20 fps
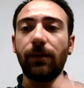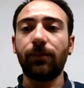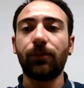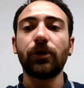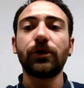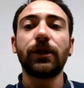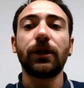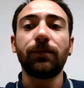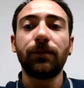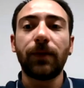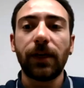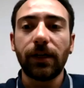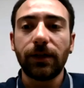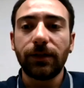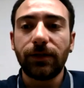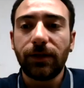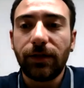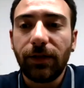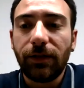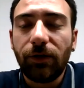project
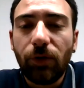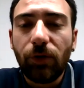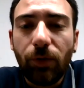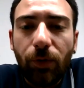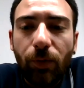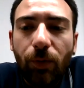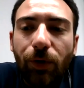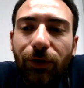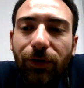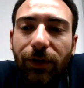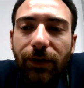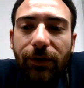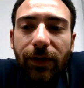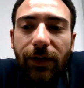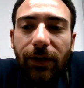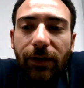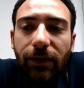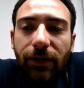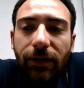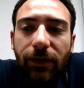manager and youth worker
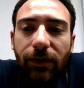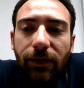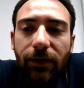in